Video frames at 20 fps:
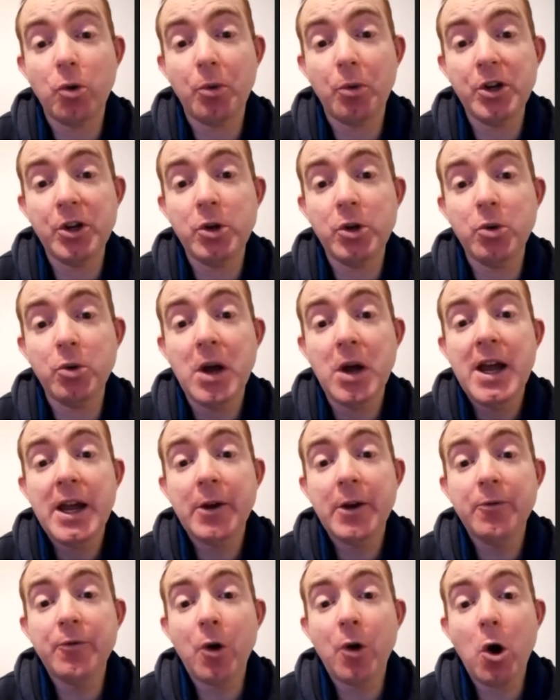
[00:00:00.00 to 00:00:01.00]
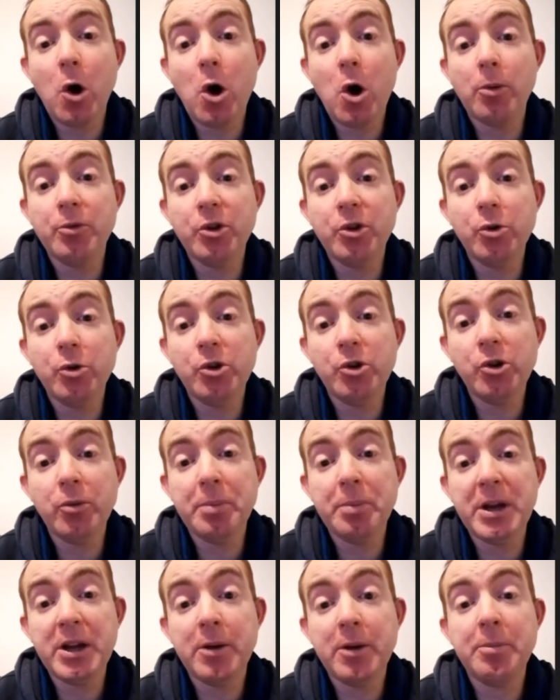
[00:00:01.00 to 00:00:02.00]
Were you informed who you'd
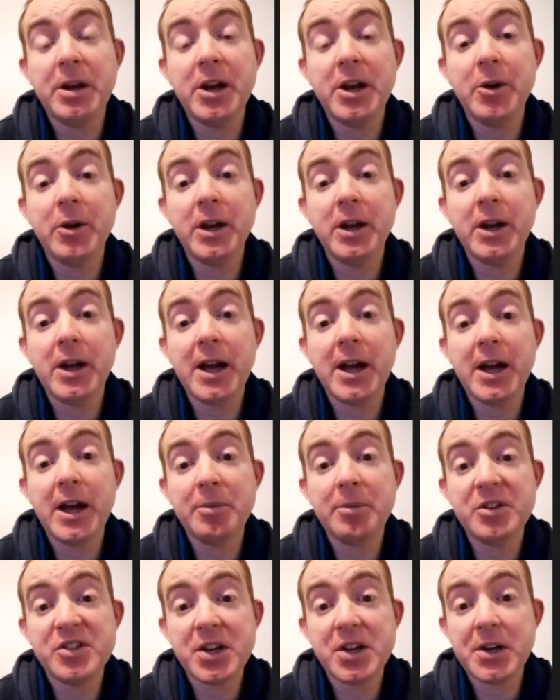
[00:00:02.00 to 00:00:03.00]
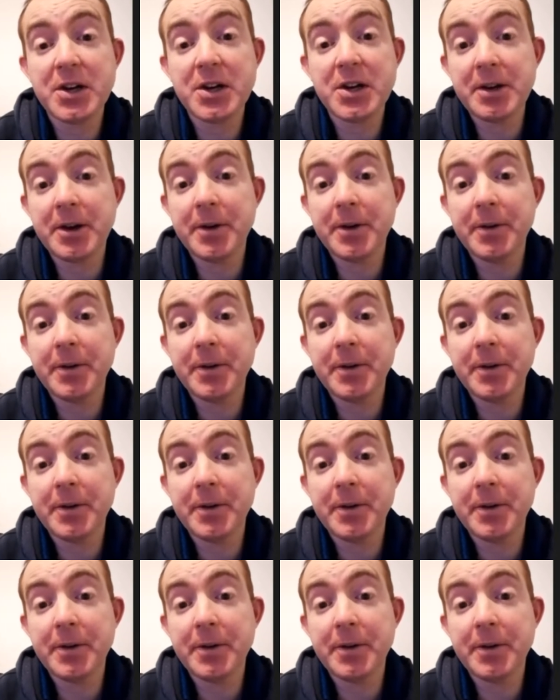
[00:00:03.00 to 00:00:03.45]
be appearing uh, beside?